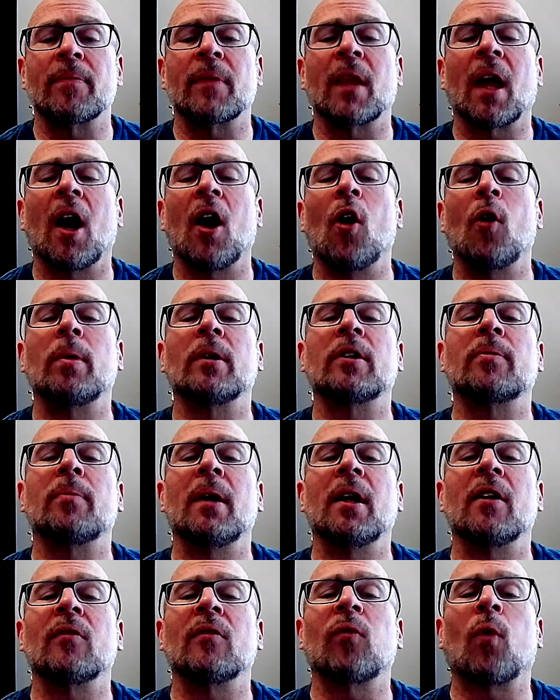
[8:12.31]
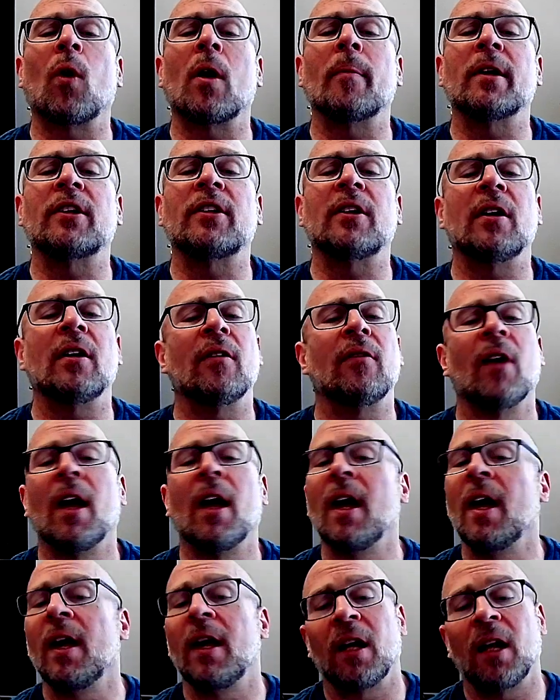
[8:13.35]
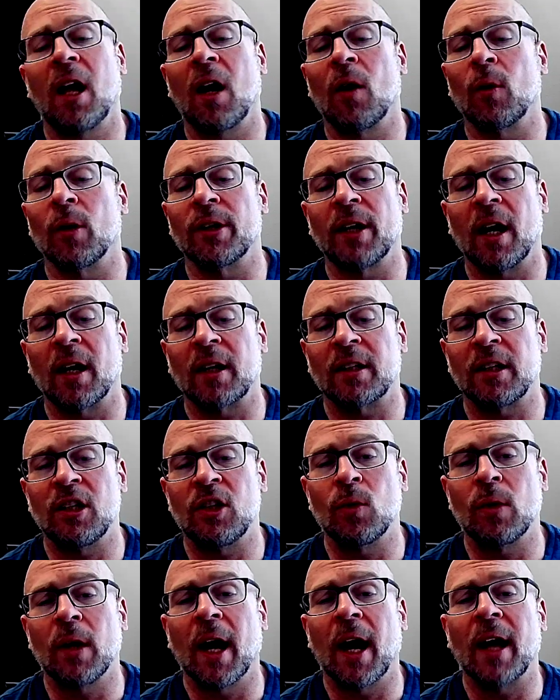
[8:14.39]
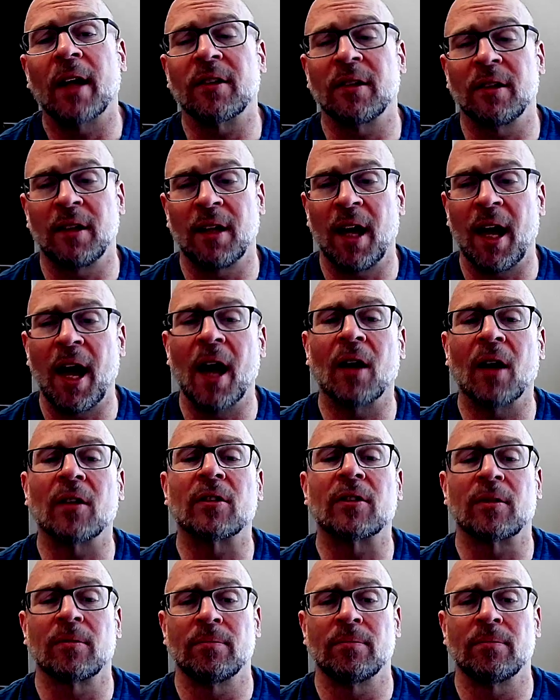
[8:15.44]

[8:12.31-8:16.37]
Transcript: I hope it's been informative, and I will talk to you guys and gals